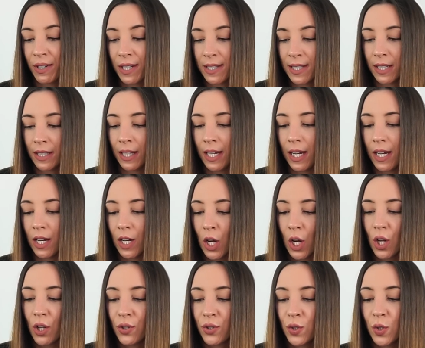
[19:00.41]
recently.
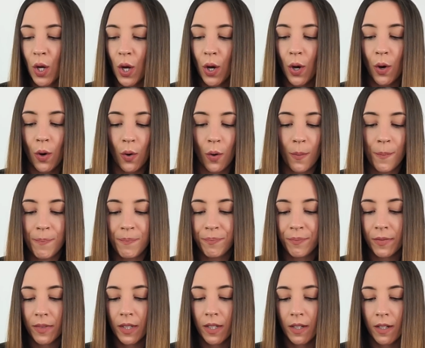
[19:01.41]
So
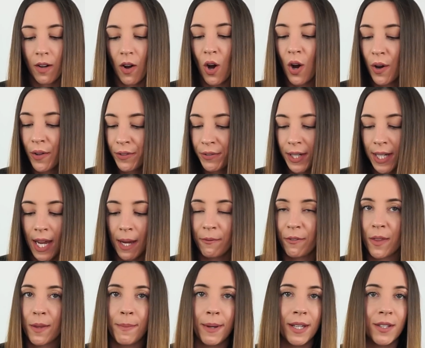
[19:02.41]
all 3 came
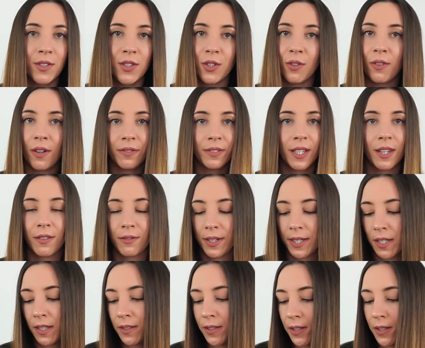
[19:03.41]
from the bins, so roughly
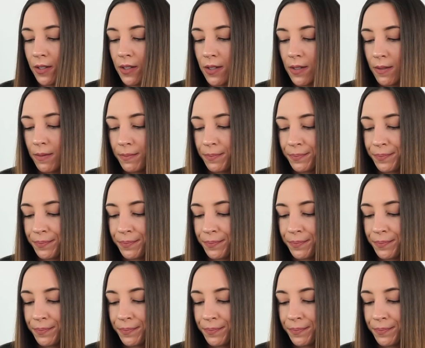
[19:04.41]
$3.